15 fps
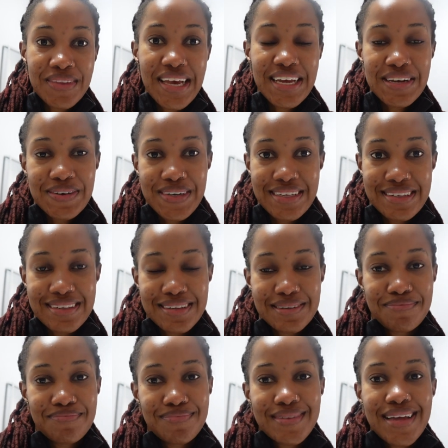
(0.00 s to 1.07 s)
Anyways,
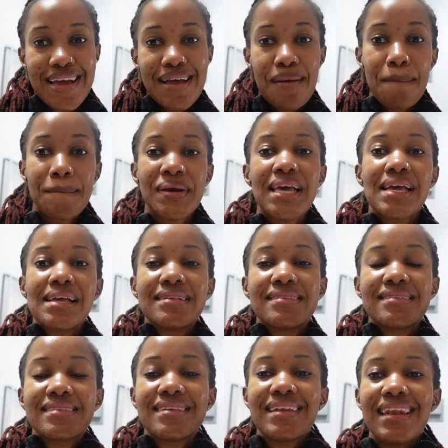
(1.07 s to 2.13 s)

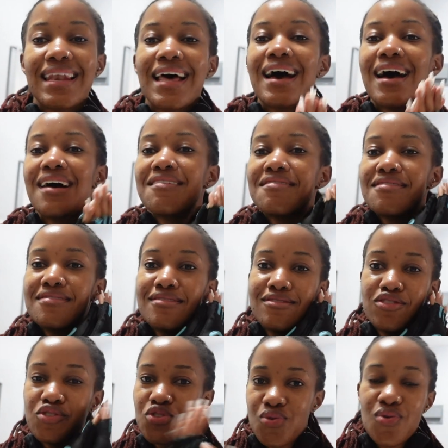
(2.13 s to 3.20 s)
peace, love,
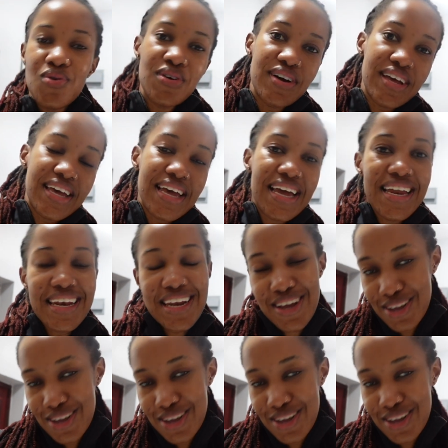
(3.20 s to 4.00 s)
joy, and